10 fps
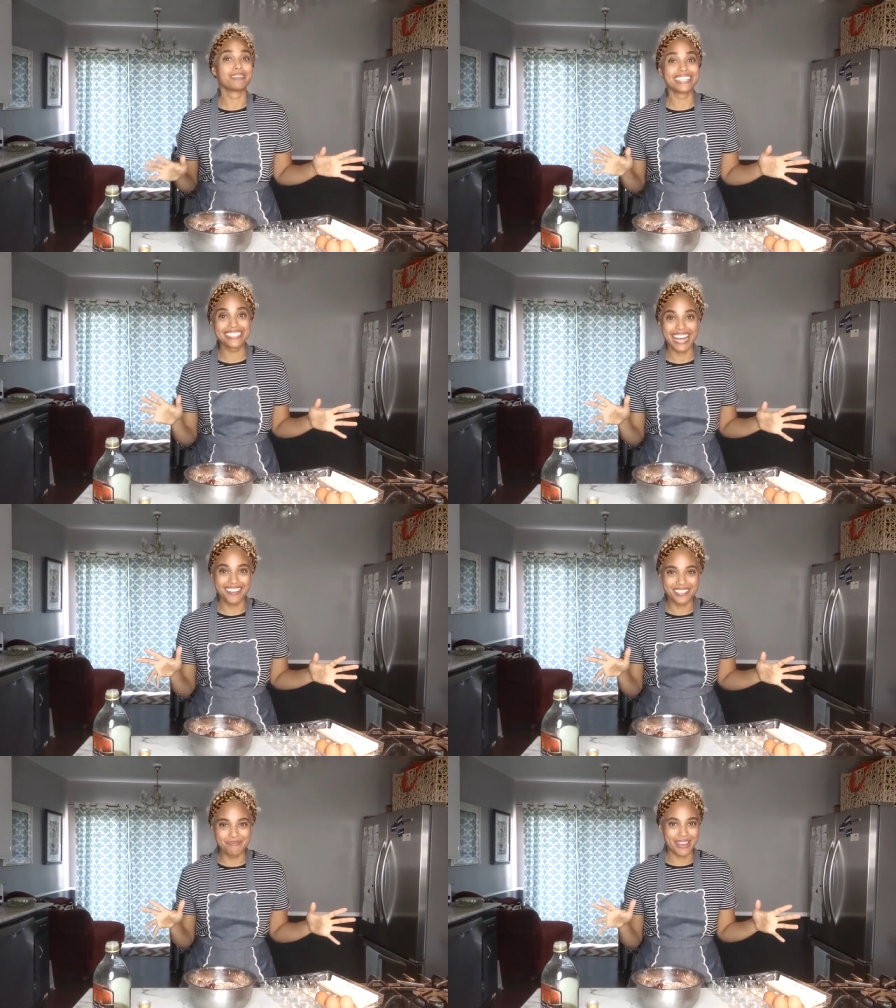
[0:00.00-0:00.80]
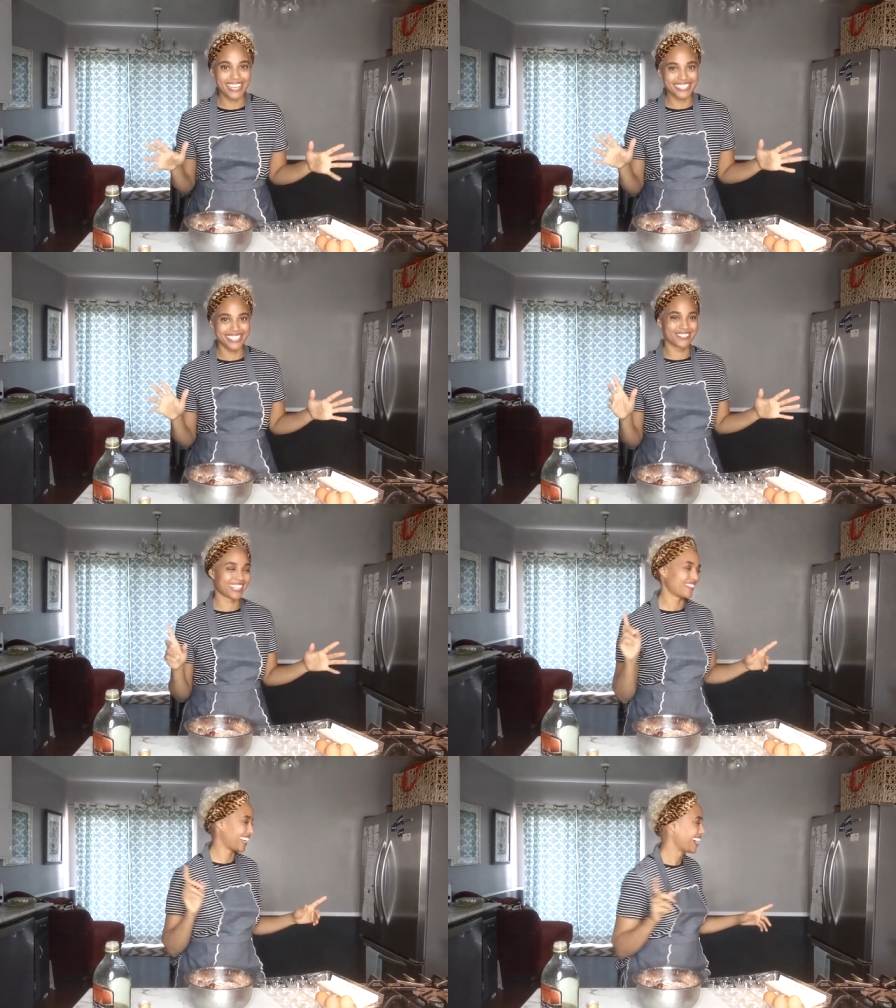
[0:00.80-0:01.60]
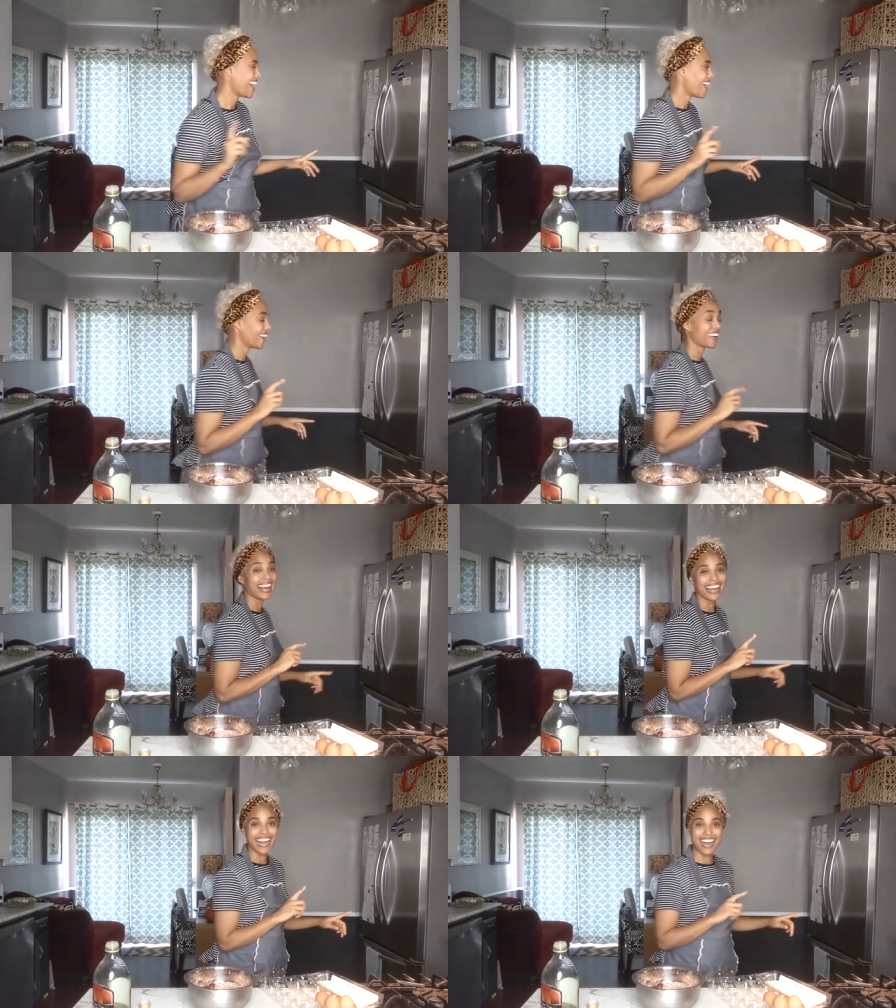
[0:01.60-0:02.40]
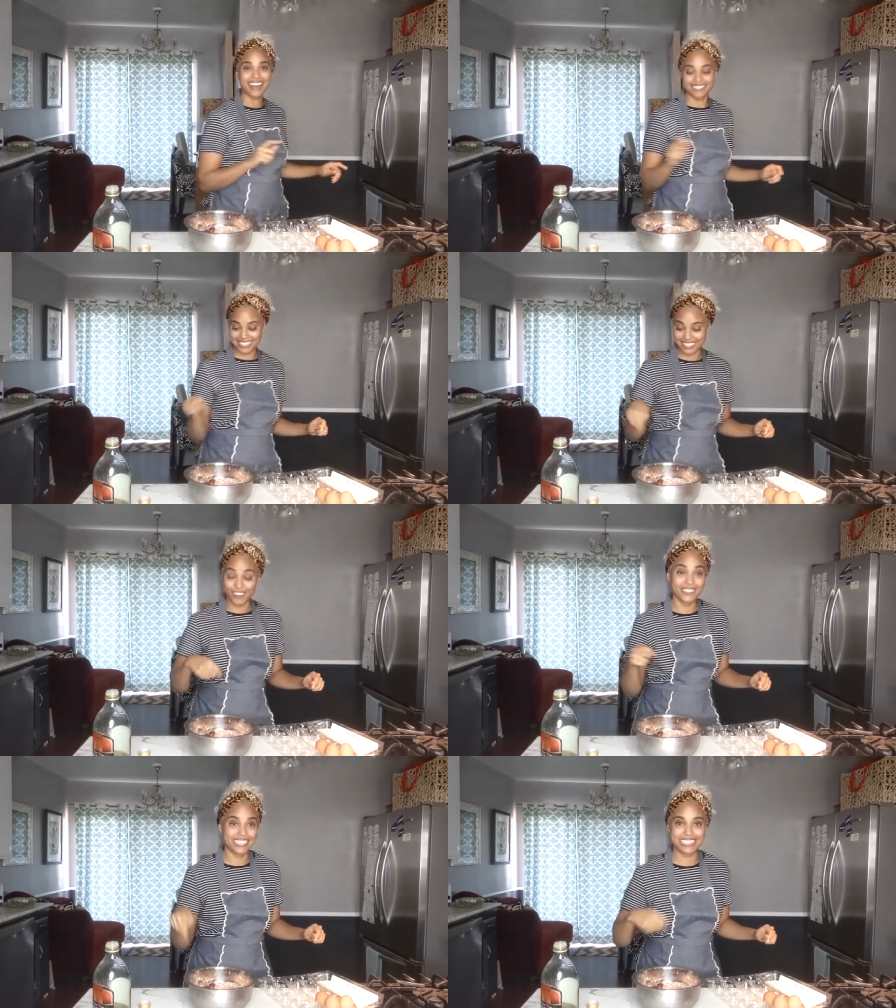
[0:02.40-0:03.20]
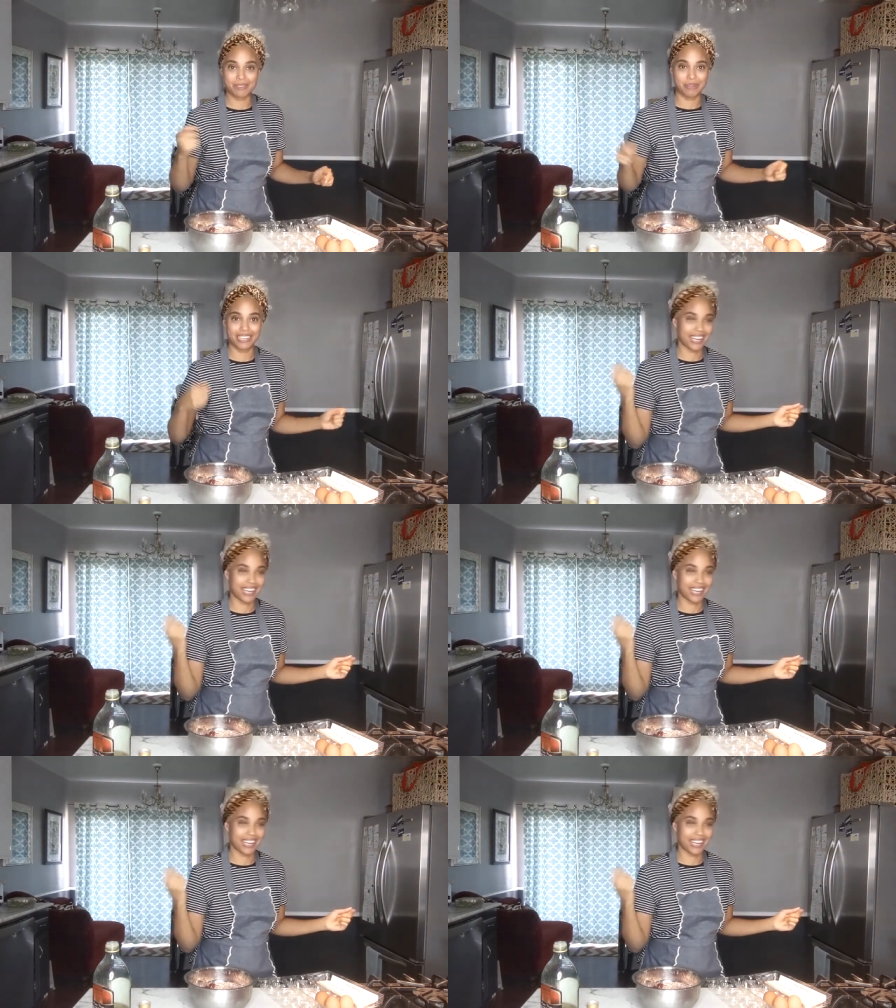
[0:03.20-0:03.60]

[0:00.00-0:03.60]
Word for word: please have some patience with me. Okay, uh, this all needs to be